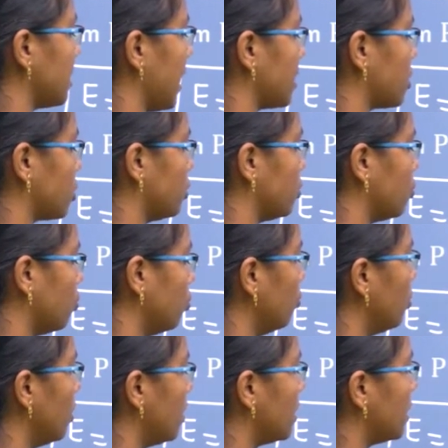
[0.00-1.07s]
h
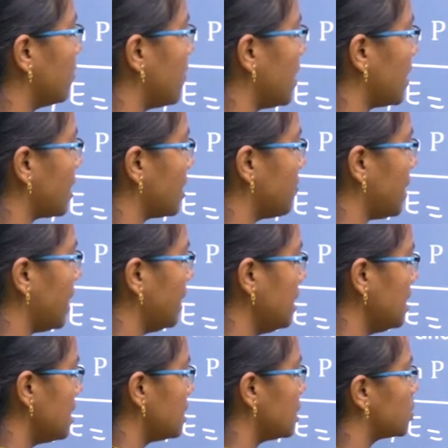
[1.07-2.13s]
nu divided by
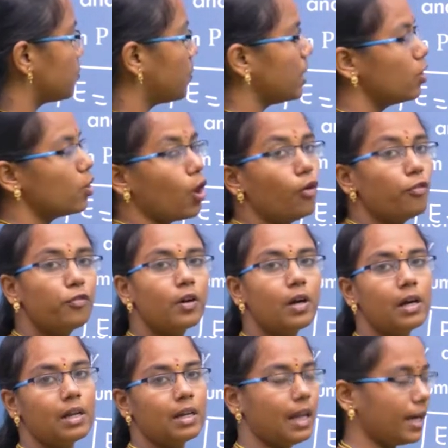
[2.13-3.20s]
speed of
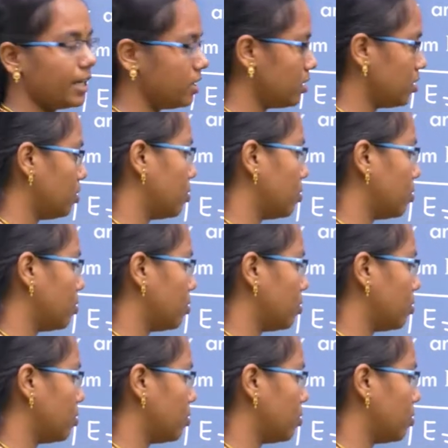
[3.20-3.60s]
light.